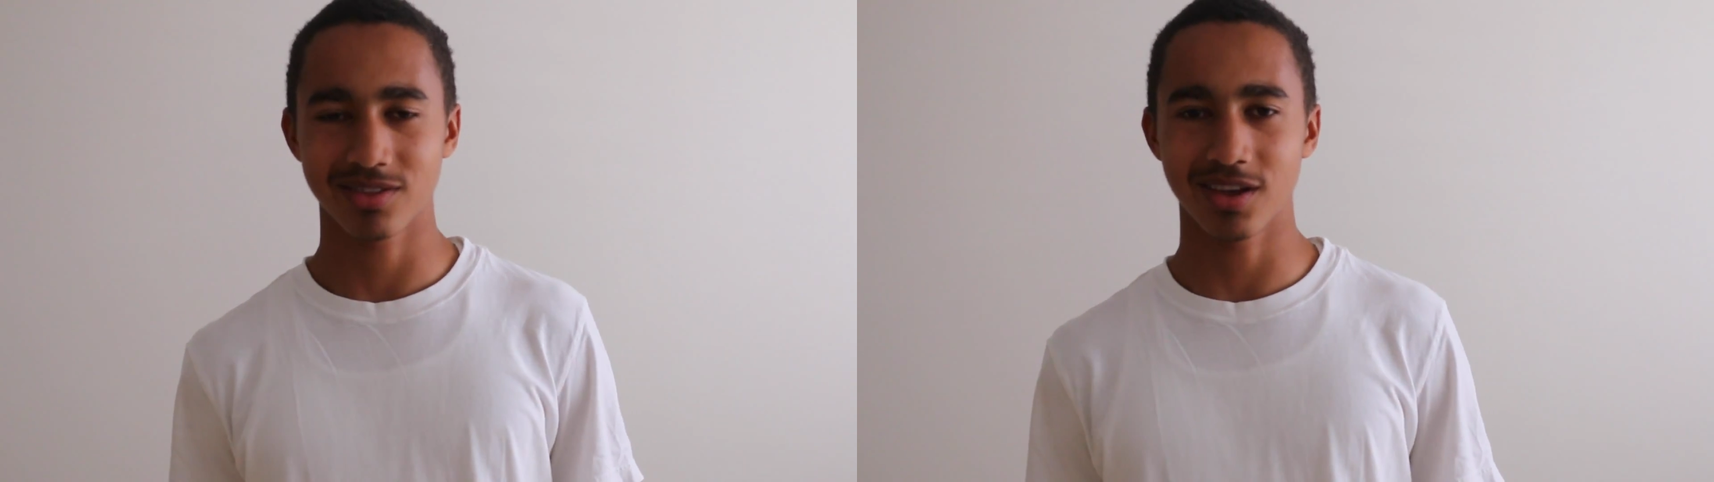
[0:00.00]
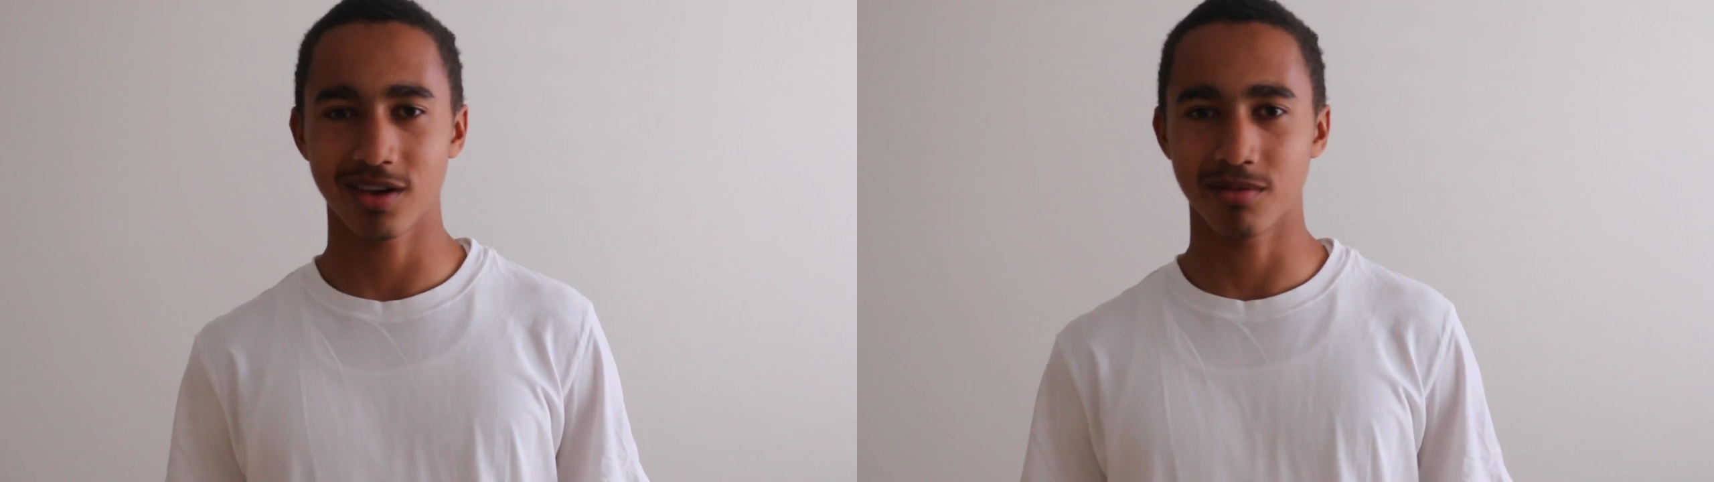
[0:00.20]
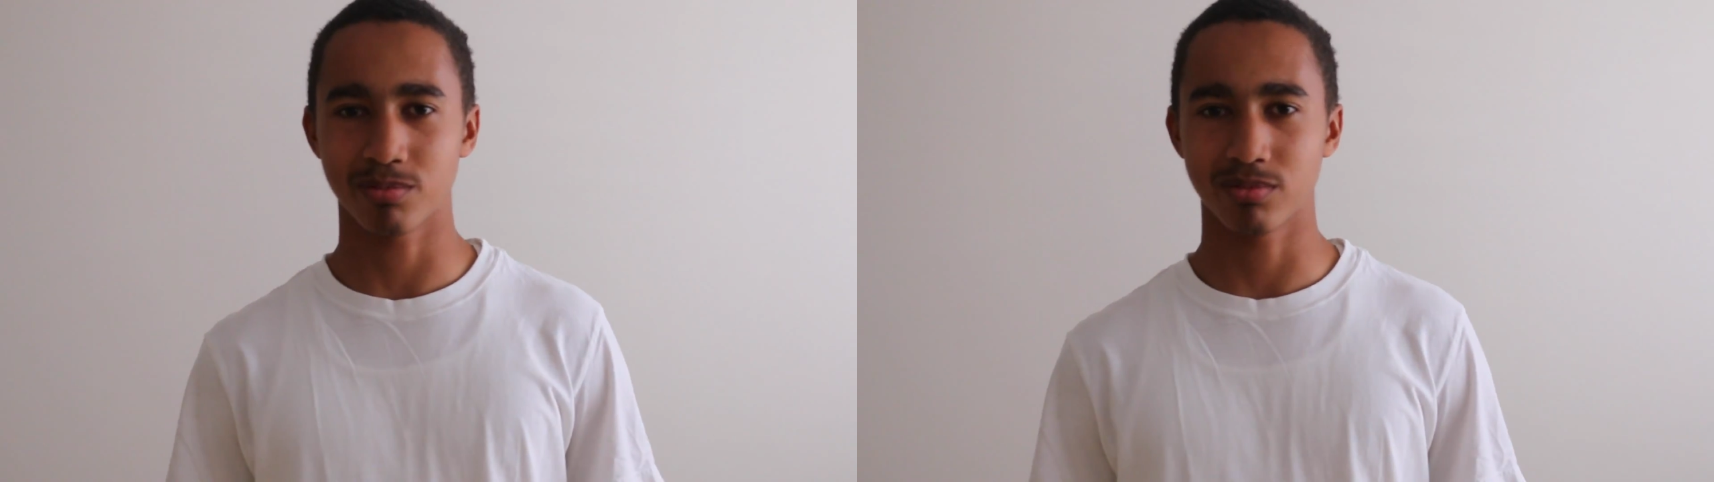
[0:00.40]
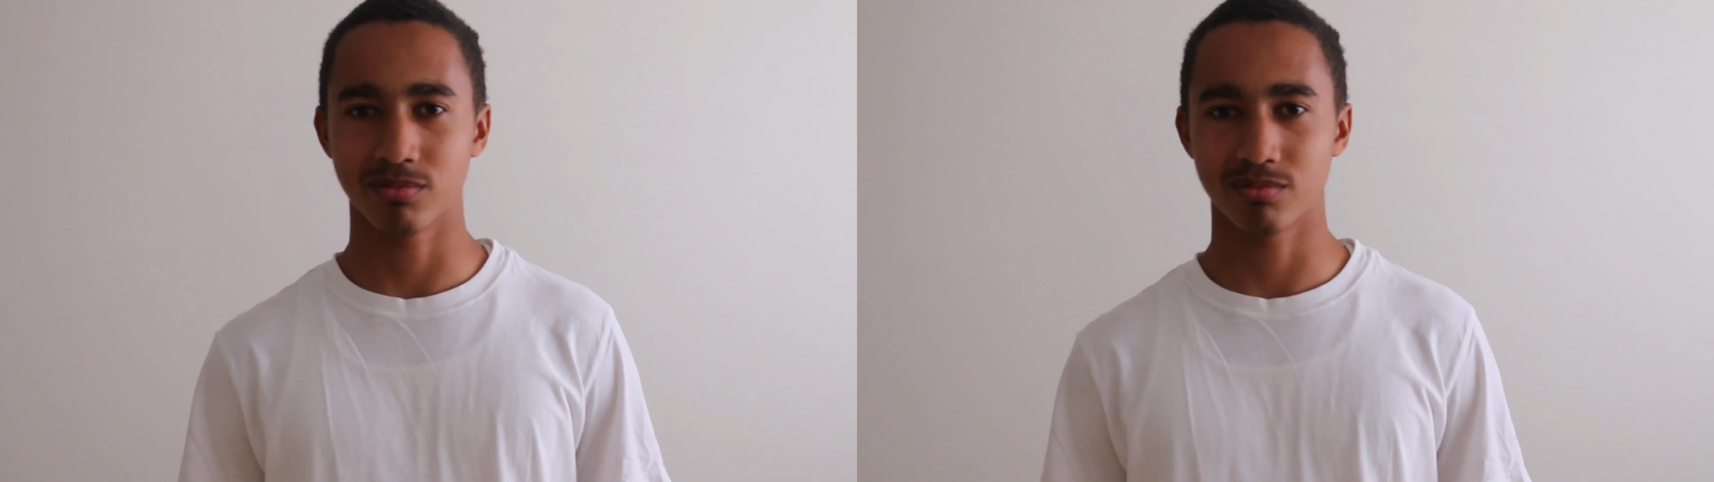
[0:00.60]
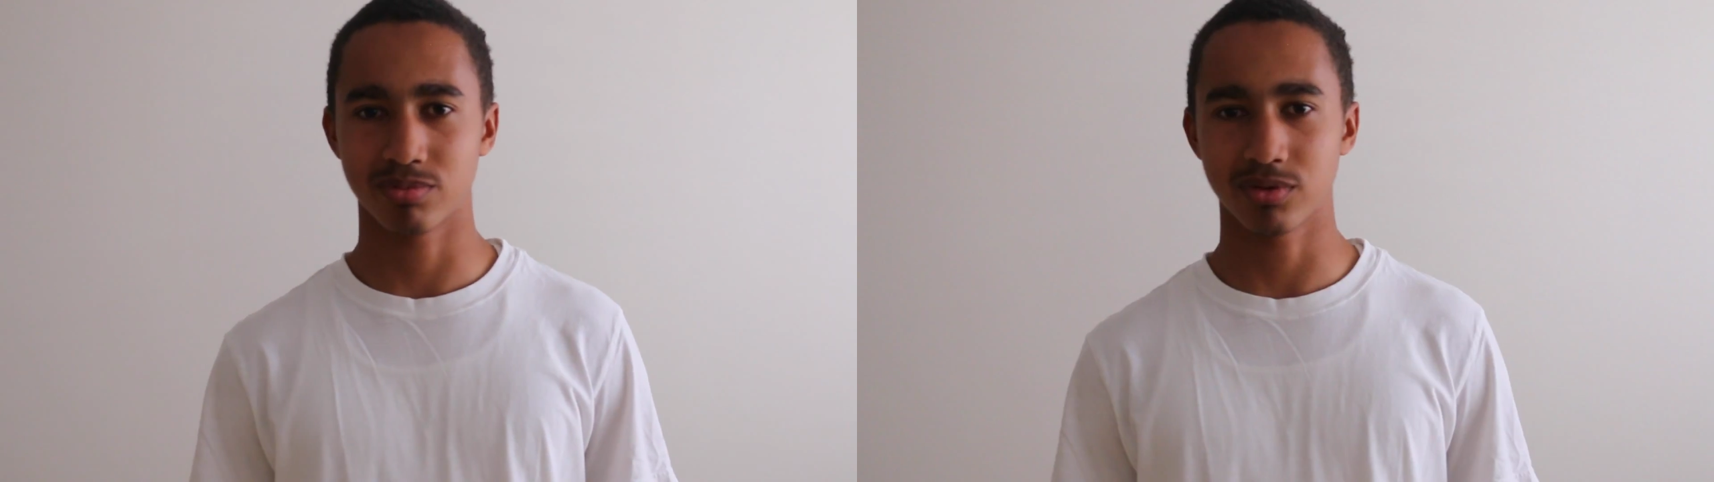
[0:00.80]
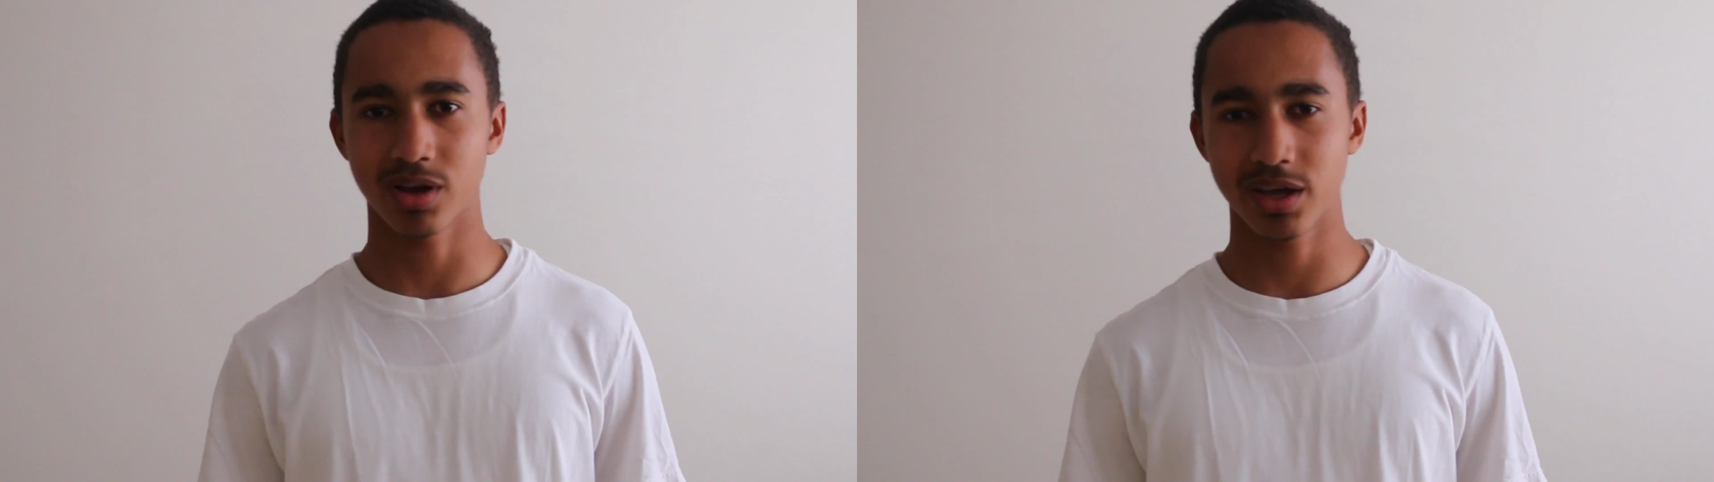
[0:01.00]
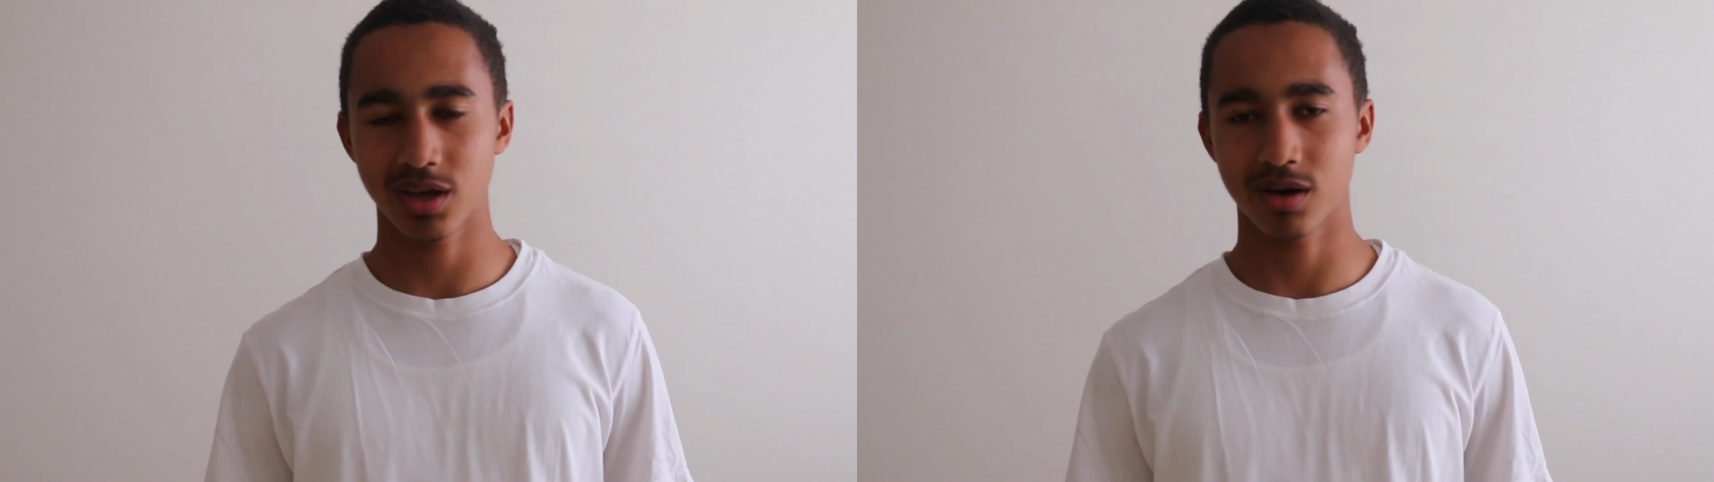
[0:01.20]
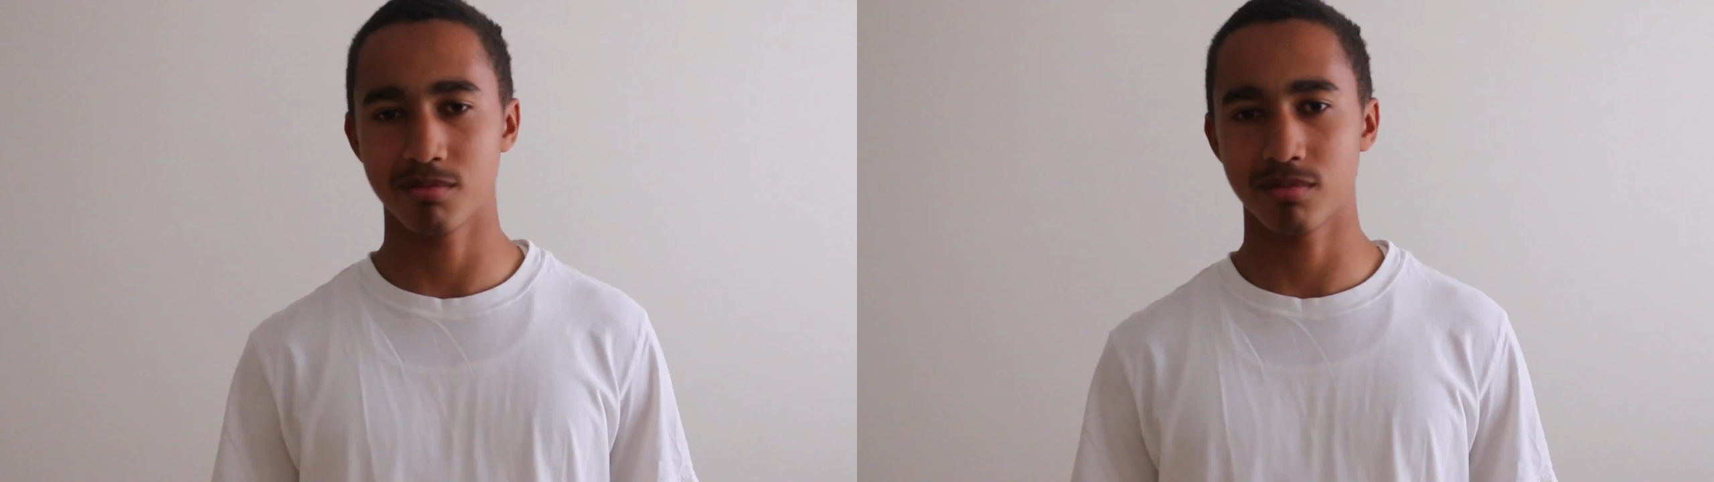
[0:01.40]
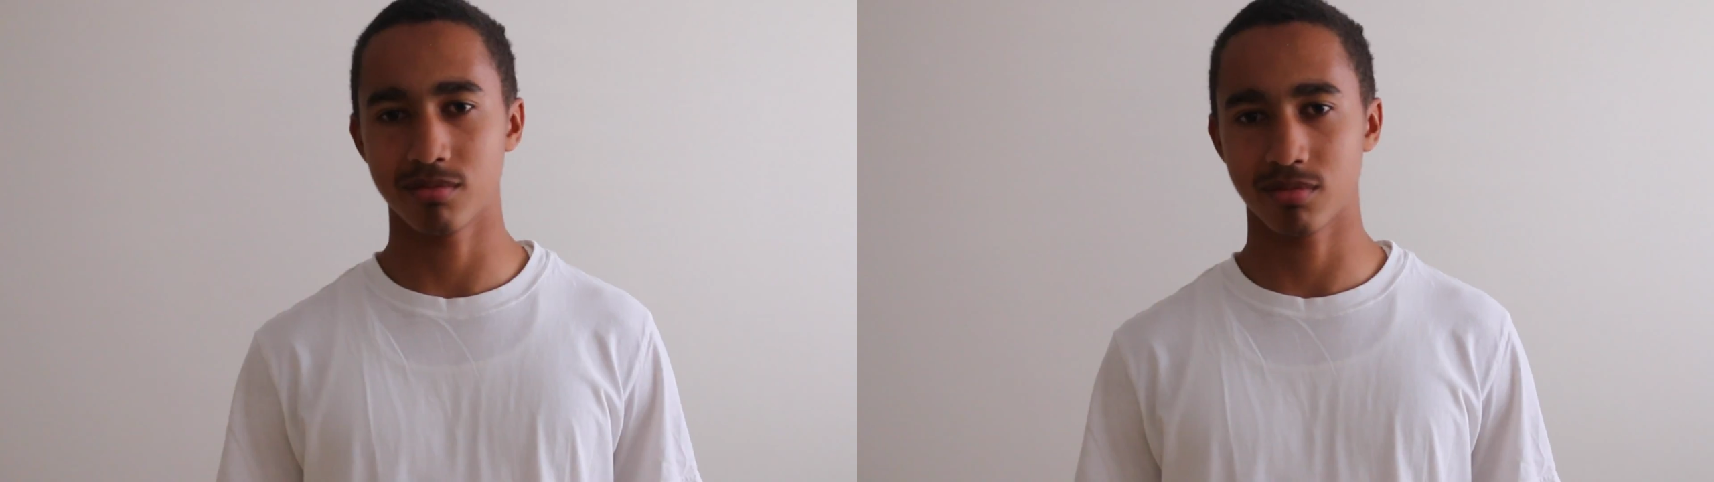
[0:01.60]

think of plenty of